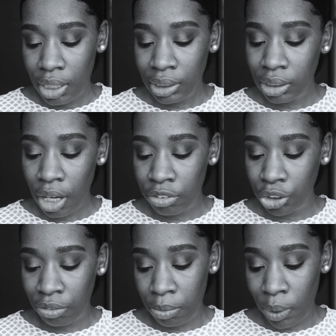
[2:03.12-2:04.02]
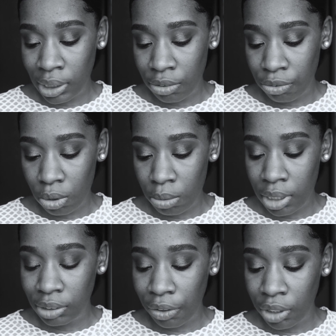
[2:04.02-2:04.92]
This is the coverage you have been waiting for.
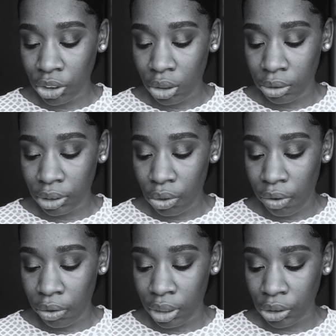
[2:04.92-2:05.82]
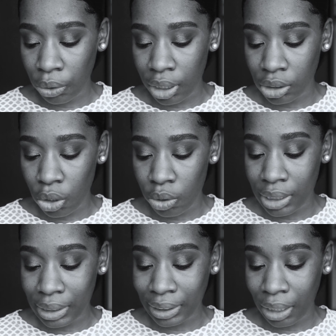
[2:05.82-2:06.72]
Luminous foundation looks so great on its own, there's no need
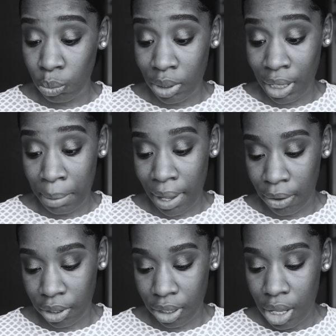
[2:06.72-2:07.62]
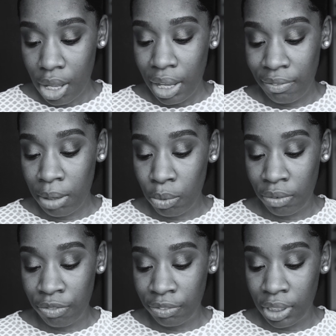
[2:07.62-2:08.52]
to set with a powder. Available in
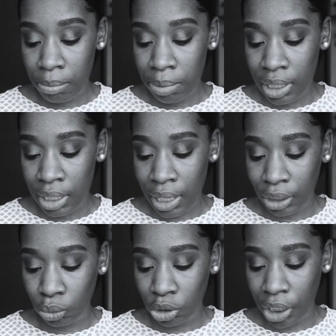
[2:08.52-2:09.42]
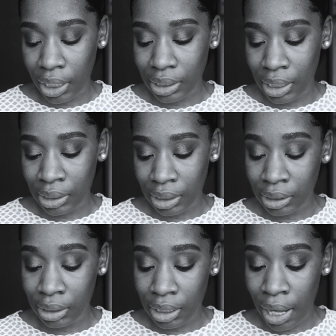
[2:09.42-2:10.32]
50 completely natural shades. This
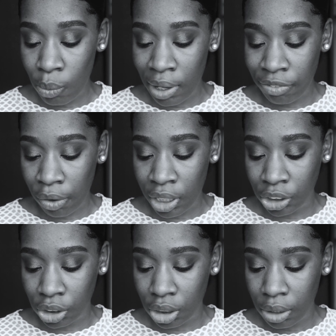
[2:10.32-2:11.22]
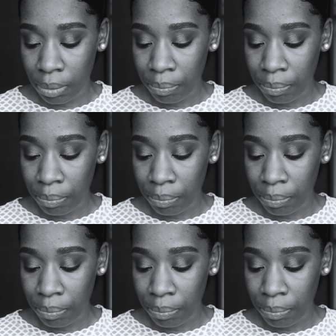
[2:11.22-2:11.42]
is lightweight foundation.